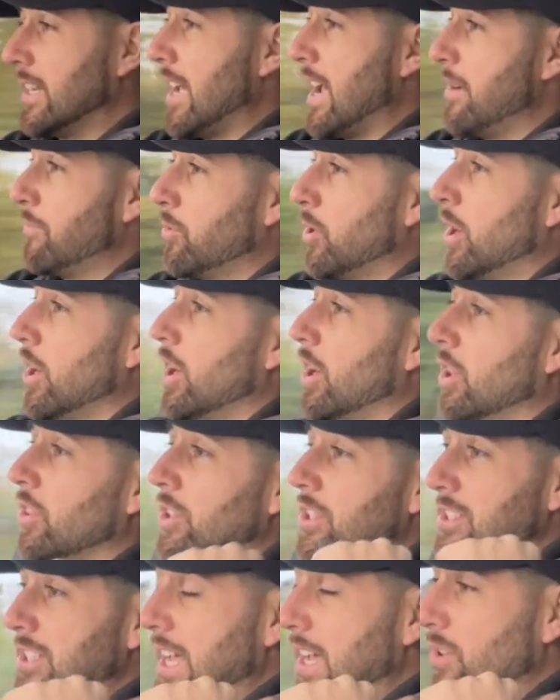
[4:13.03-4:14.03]
camera on
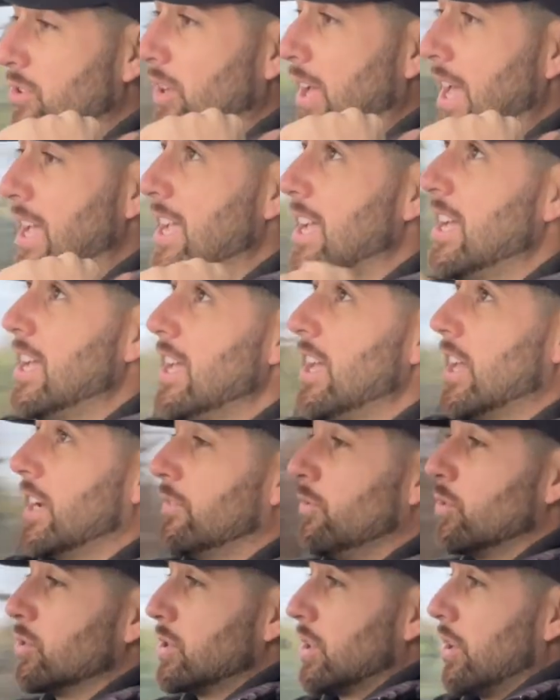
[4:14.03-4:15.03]
the tailgate, and
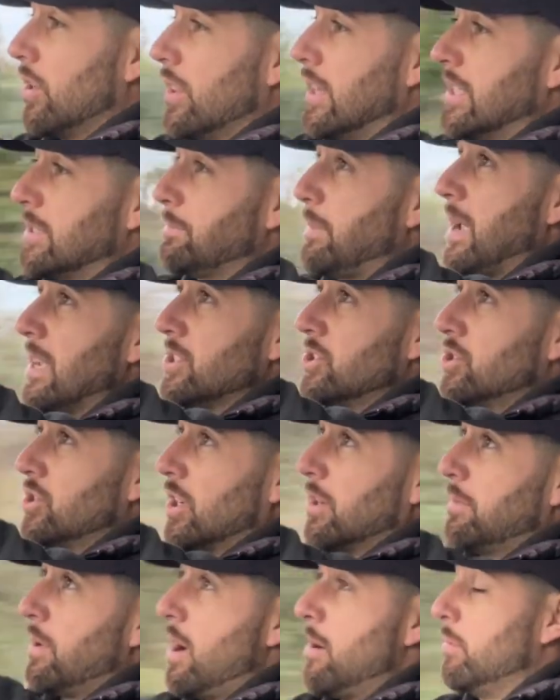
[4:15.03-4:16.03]
I've also got this passenger
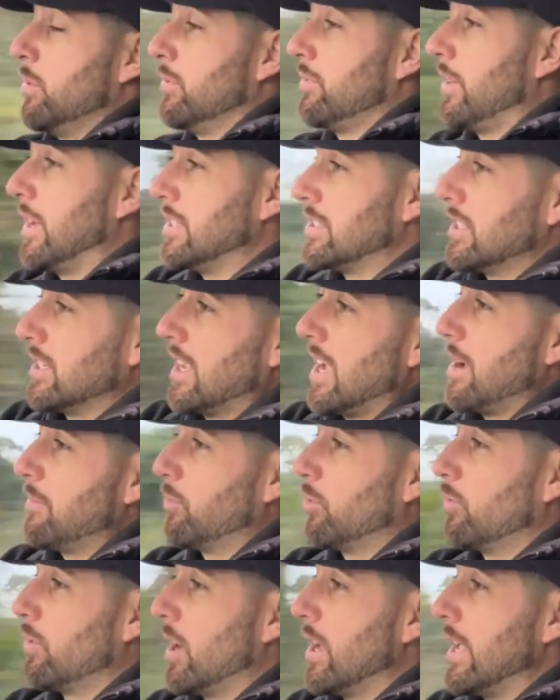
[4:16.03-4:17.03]
compartment-facing
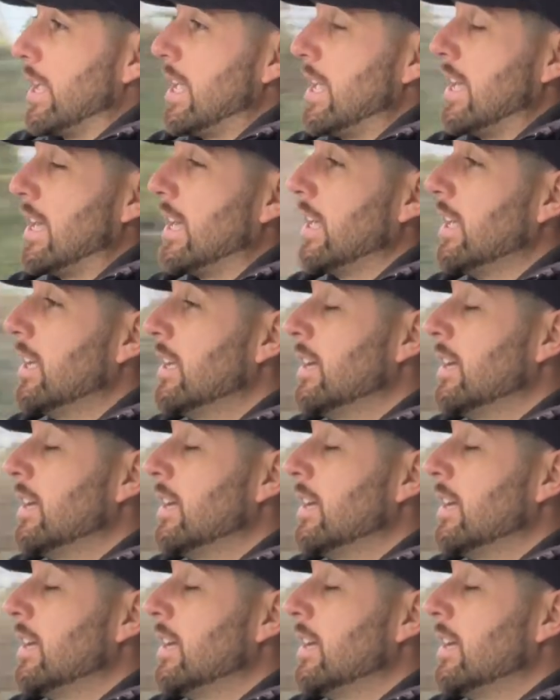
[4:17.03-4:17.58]
camera right here.